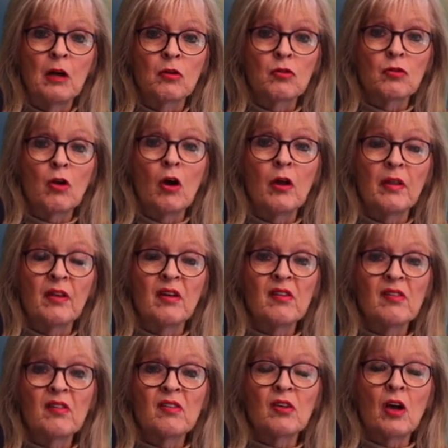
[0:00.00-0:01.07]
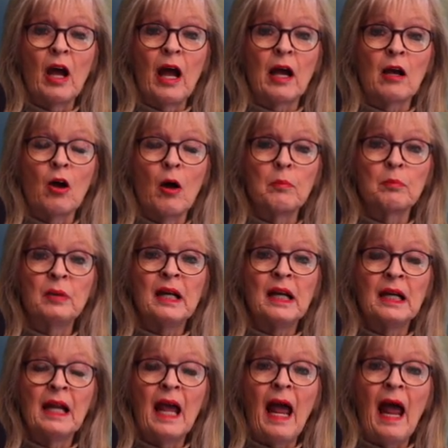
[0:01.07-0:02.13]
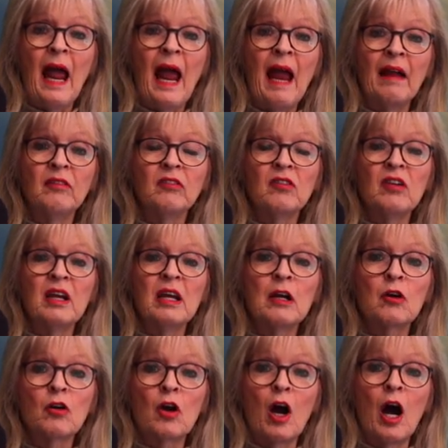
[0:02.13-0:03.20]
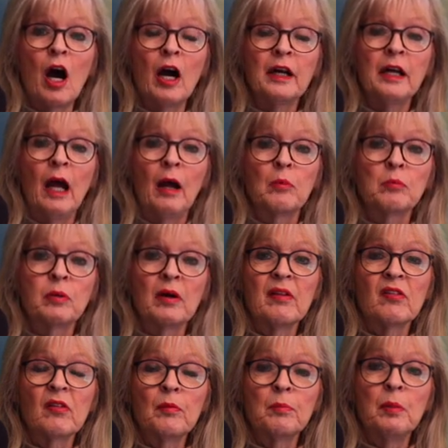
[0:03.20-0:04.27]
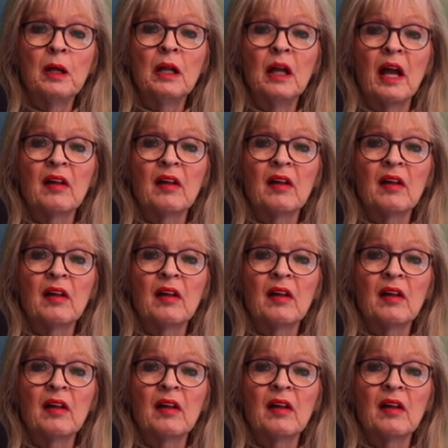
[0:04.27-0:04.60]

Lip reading: So this is a completely anti-God principle,